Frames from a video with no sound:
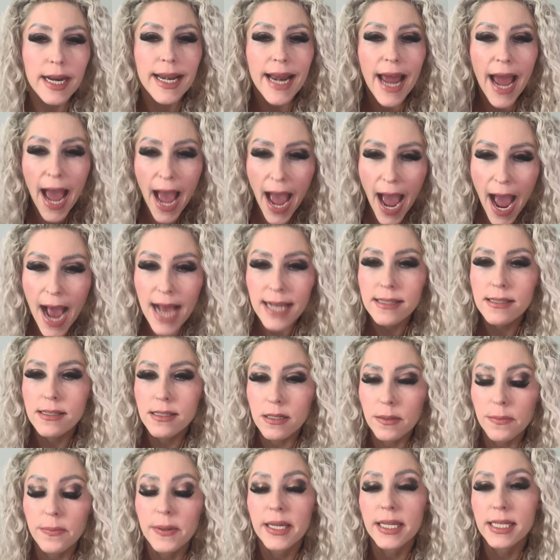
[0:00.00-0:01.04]
It has
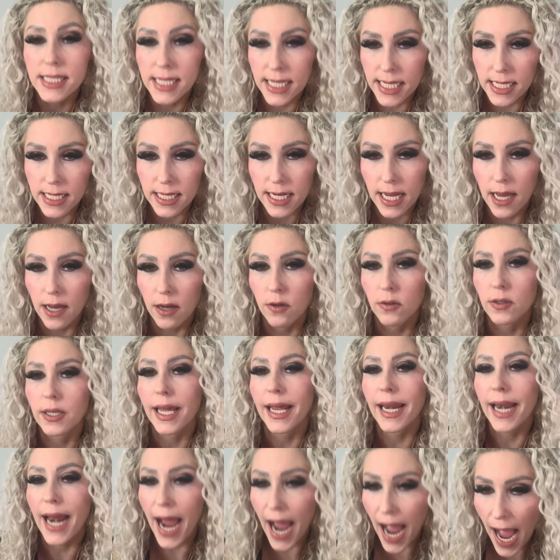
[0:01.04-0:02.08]
to be detailed,
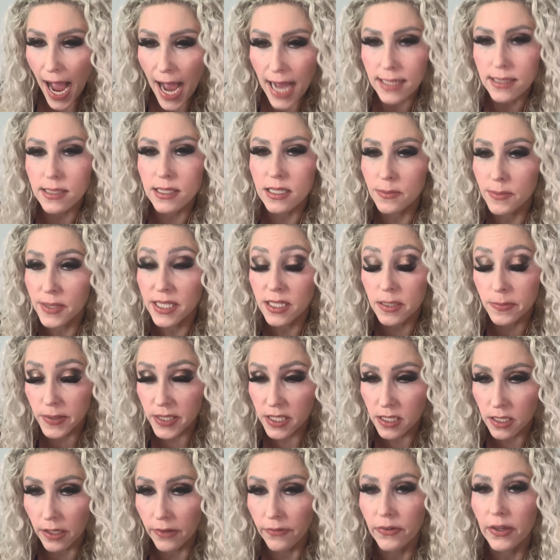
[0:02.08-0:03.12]
it has to be
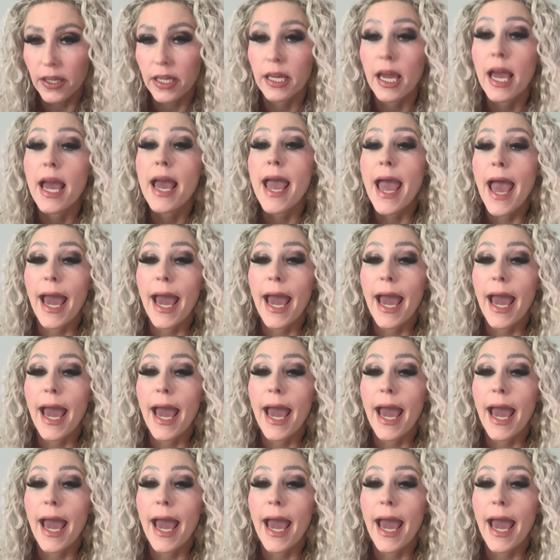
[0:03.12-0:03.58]
specific,